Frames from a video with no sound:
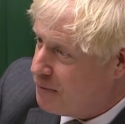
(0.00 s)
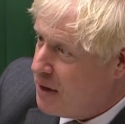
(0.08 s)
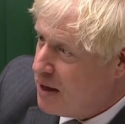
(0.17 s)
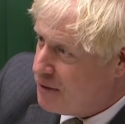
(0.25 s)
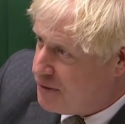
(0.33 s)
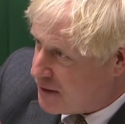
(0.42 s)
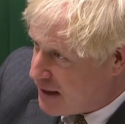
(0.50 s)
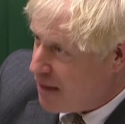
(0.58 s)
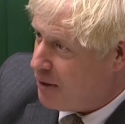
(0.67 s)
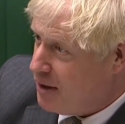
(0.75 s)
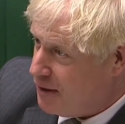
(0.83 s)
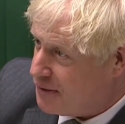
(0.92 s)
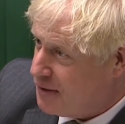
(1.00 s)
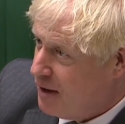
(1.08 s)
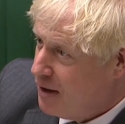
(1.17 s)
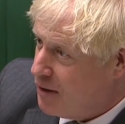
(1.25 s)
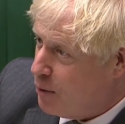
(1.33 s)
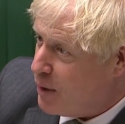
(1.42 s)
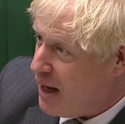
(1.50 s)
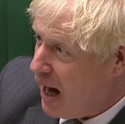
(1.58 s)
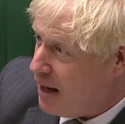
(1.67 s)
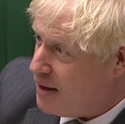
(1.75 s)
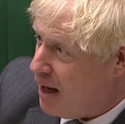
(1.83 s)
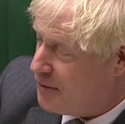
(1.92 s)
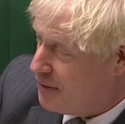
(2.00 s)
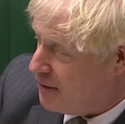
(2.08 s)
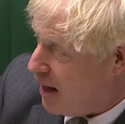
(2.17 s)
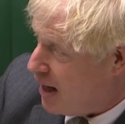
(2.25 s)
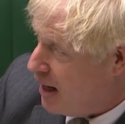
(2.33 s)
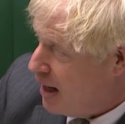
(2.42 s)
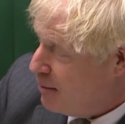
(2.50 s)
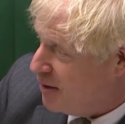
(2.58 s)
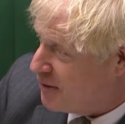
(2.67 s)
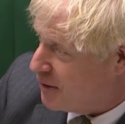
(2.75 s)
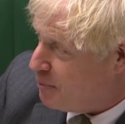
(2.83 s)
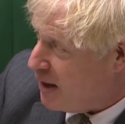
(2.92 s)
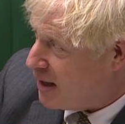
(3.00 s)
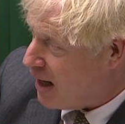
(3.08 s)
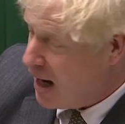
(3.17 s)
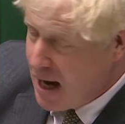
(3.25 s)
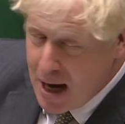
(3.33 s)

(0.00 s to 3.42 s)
of togetherness that we had yesterday, Mr. Speaker,